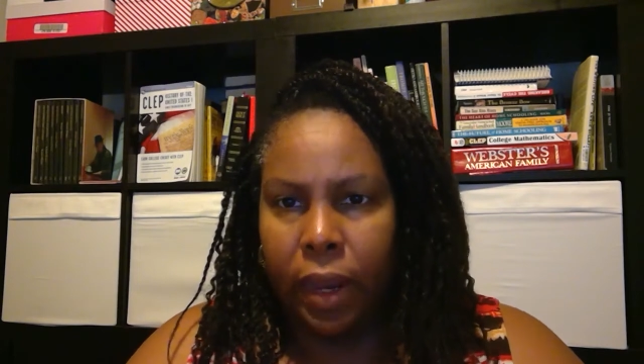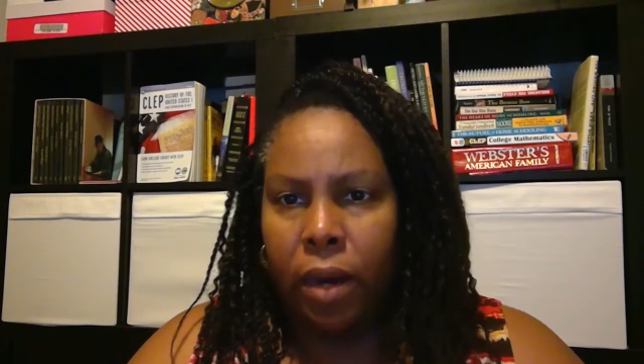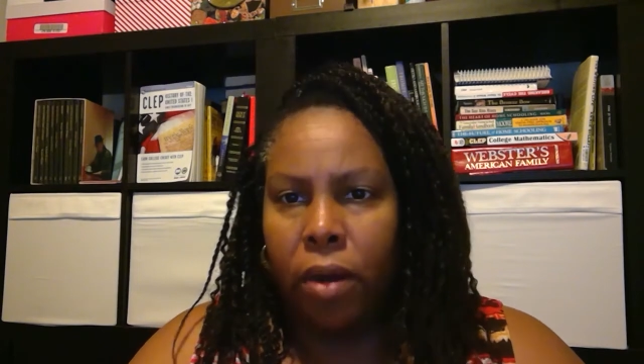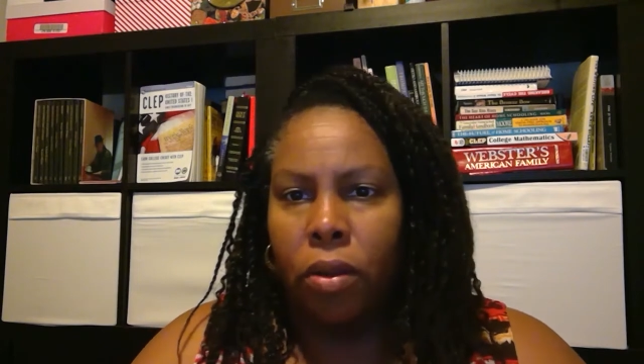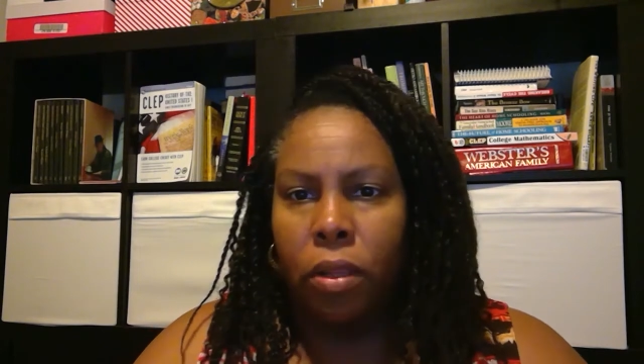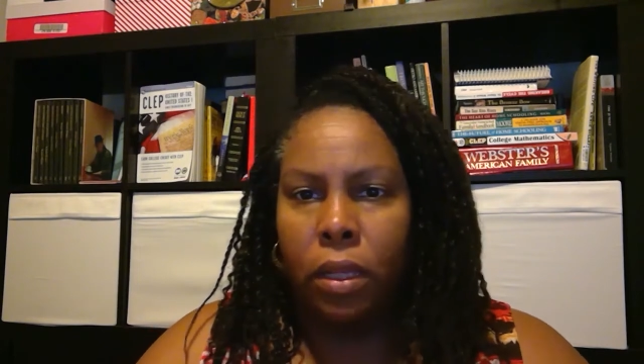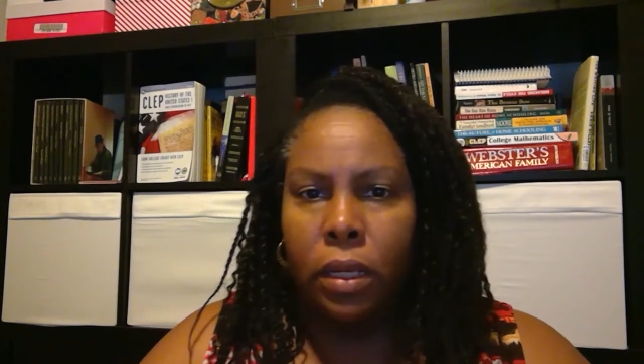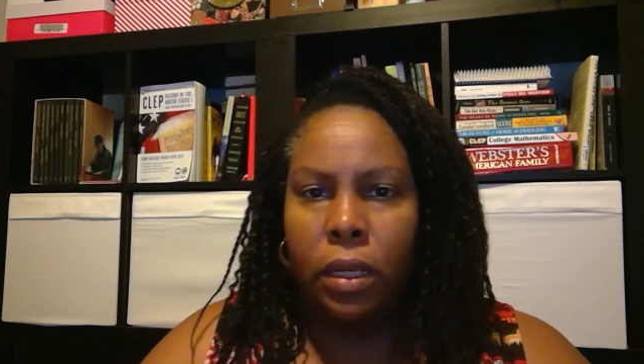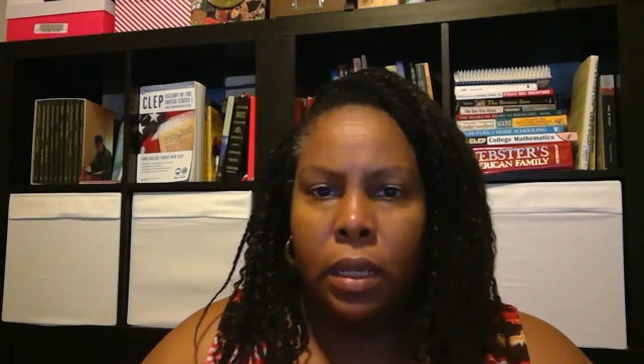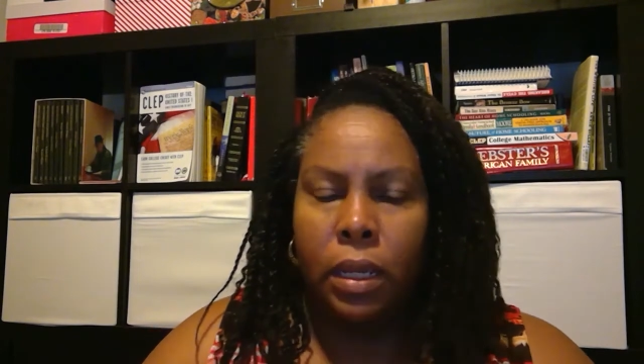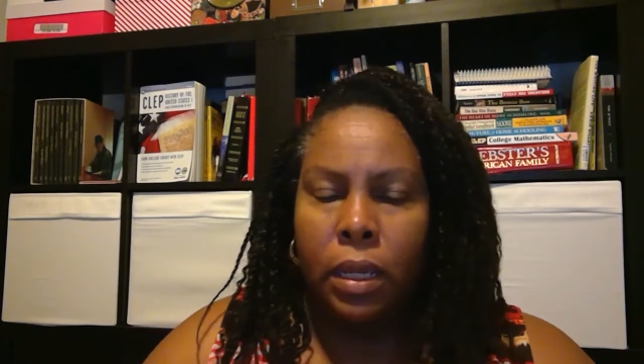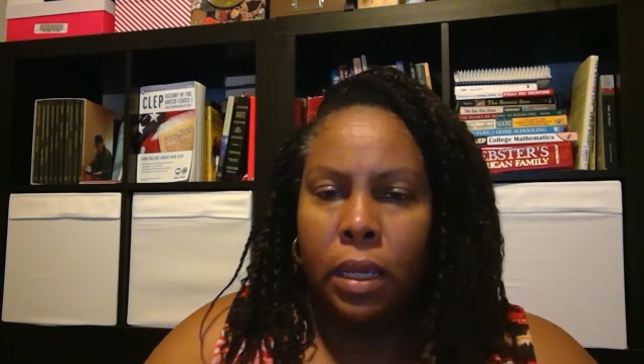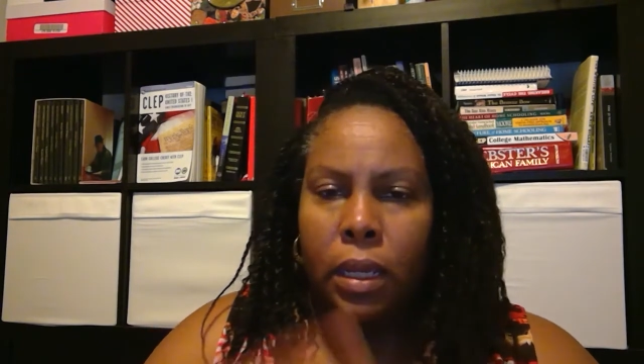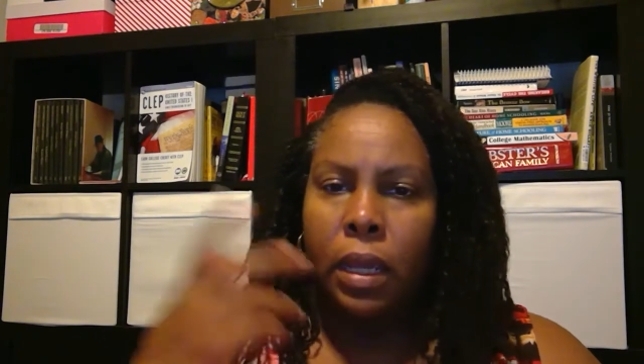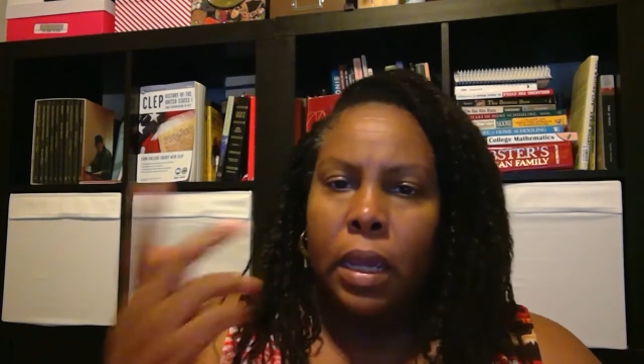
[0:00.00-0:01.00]
Ireland,
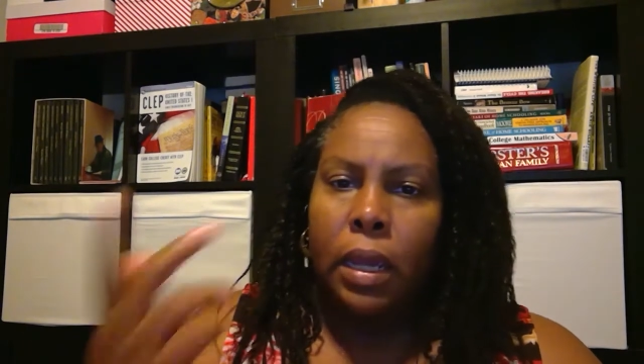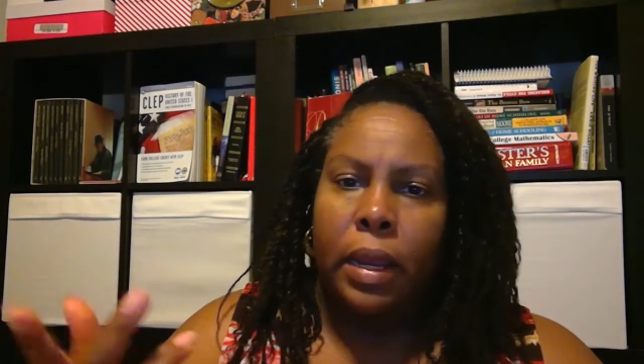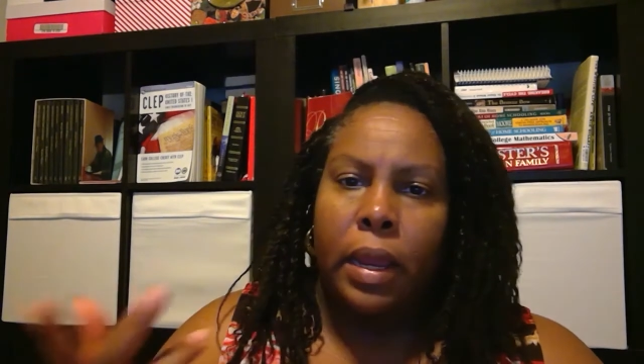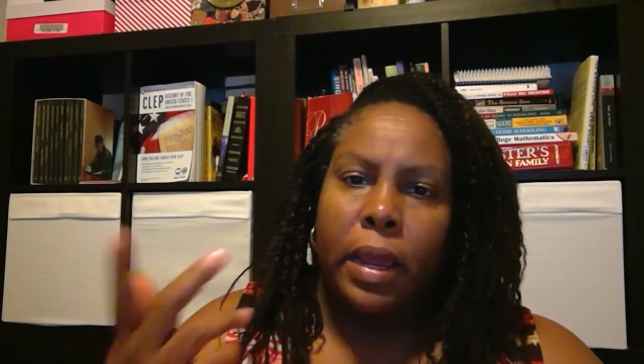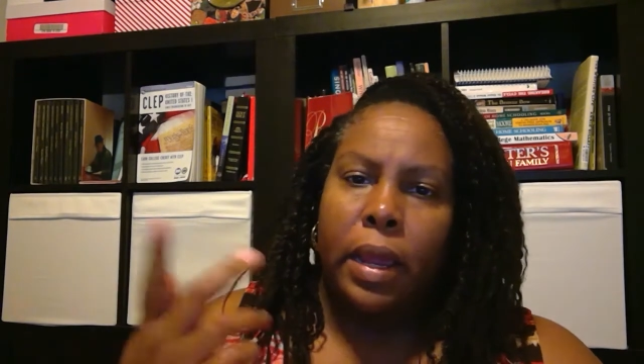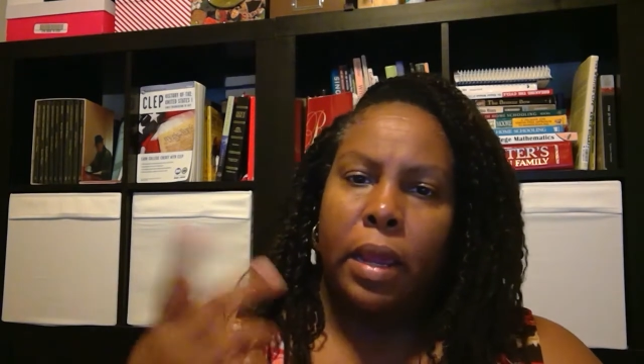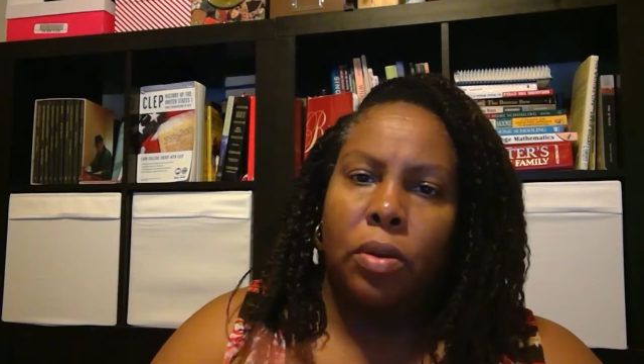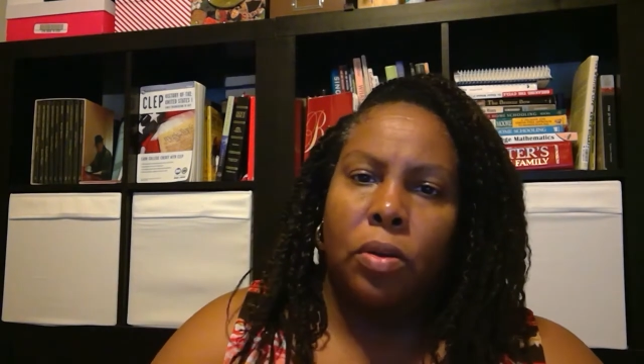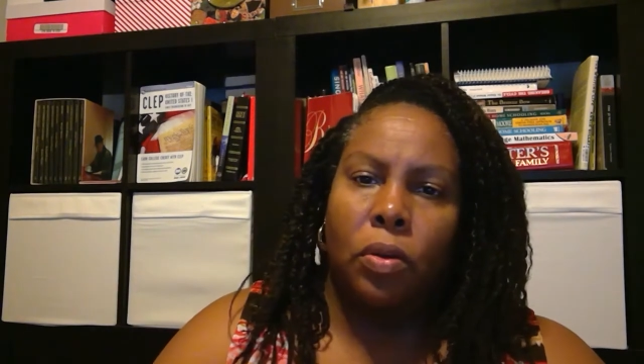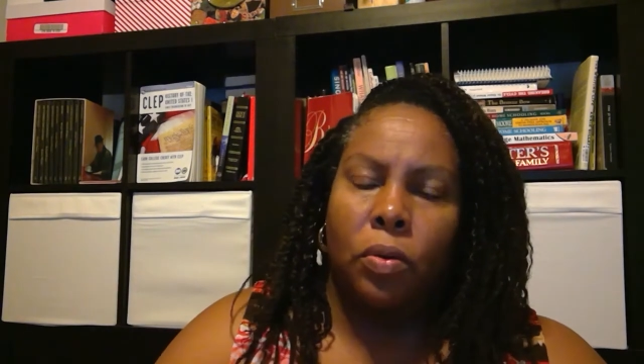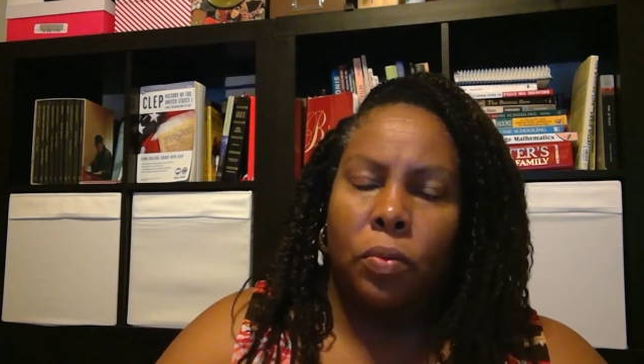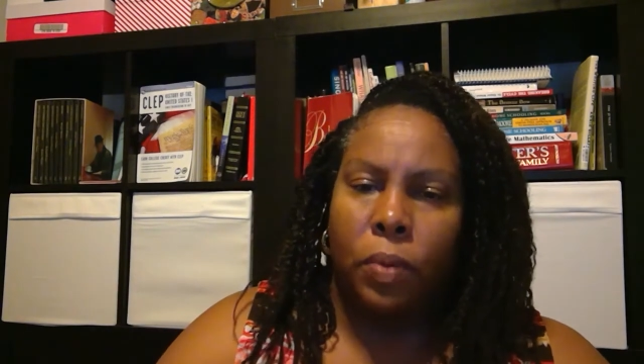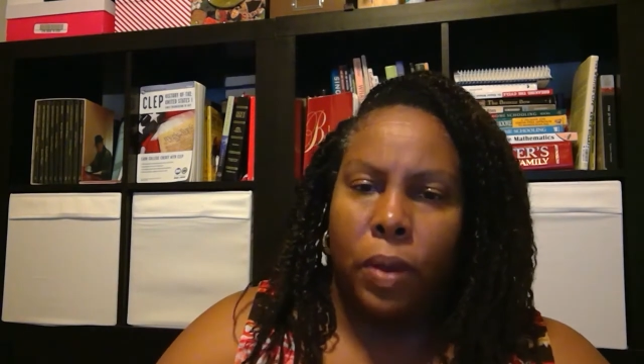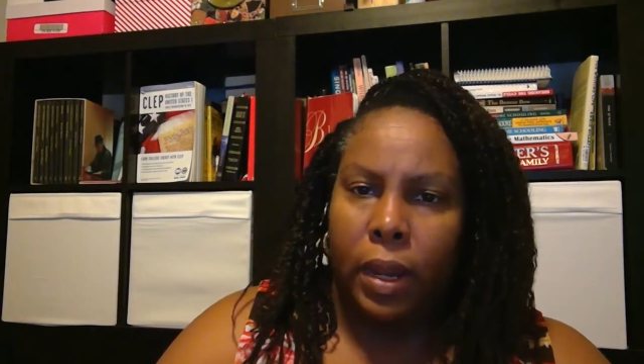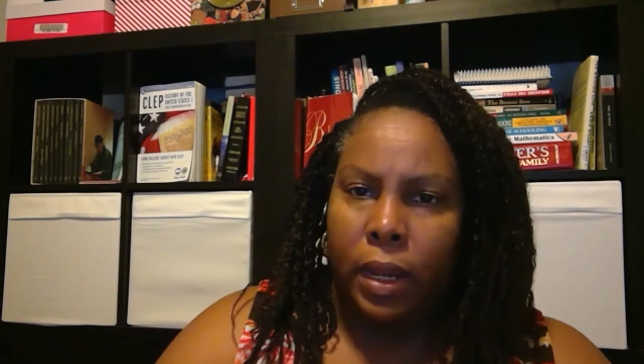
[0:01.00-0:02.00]
and I had her
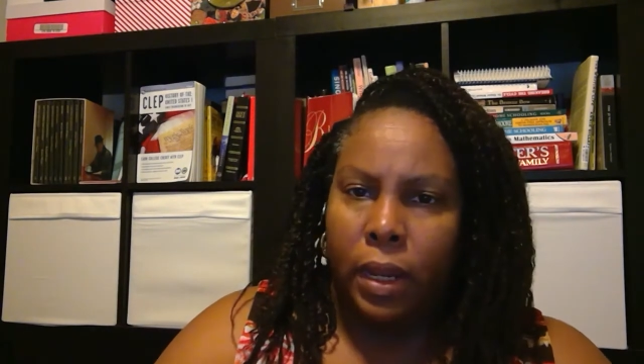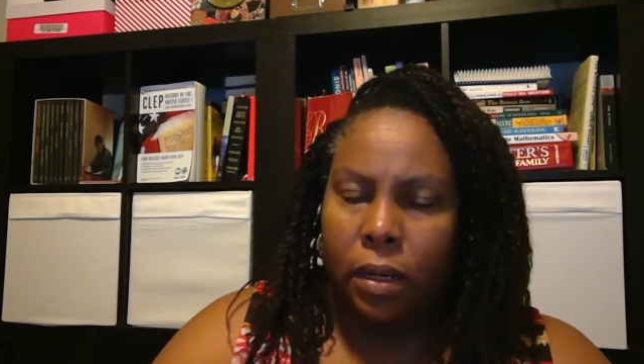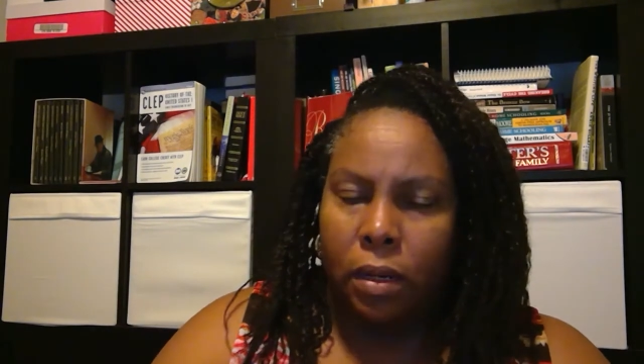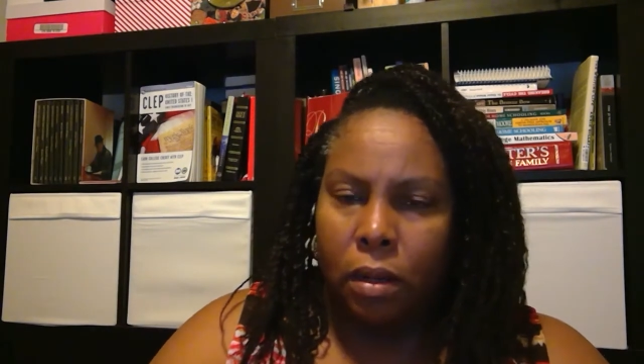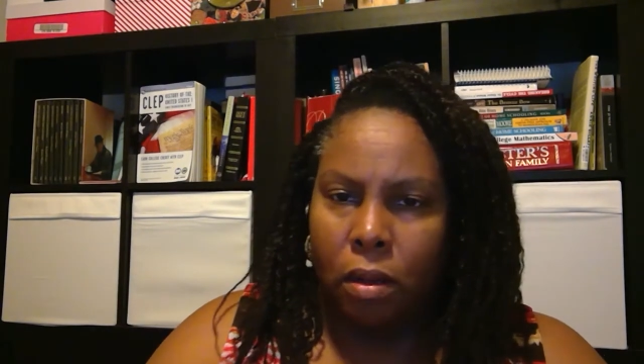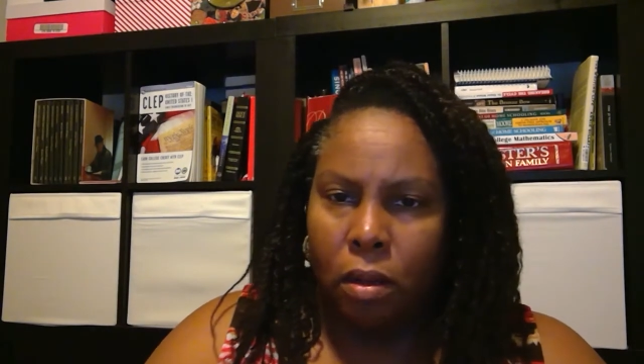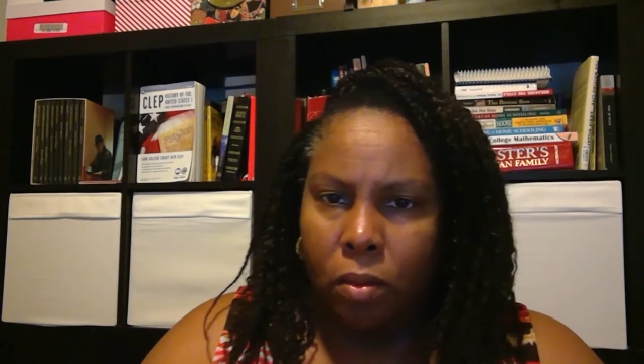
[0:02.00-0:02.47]
write